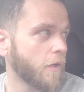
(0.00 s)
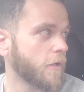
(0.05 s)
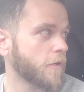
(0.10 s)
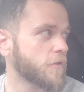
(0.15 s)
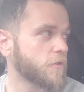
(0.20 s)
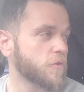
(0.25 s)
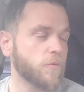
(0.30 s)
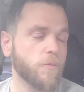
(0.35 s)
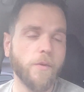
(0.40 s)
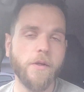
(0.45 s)

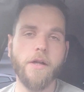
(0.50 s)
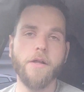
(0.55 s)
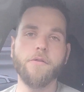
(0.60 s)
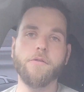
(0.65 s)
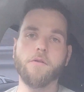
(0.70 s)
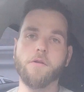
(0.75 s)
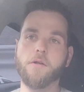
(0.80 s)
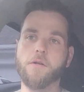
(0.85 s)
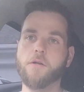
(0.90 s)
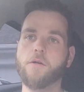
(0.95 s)
this is what I
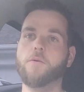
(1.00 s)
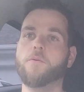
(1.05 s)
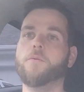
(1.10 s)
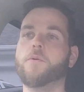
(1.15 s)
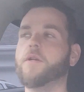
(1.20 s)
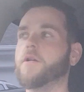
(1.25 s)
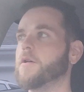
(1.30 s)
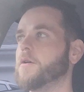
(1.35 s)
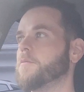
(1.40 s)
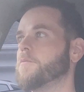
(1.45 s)
think
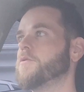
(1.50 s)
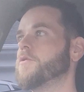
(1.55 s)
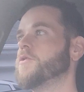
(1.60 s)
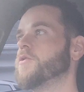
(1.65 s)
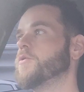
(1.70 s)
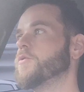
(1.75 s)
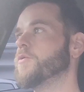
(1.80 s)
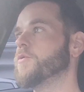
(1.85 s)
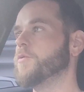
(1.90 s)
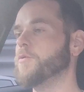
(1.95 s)
when it comes
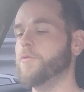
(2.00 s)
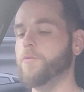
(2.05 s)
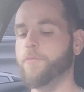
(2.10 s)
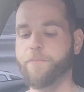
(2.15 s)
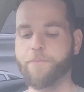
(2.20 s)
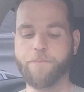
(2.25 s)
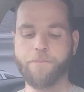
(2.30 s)
to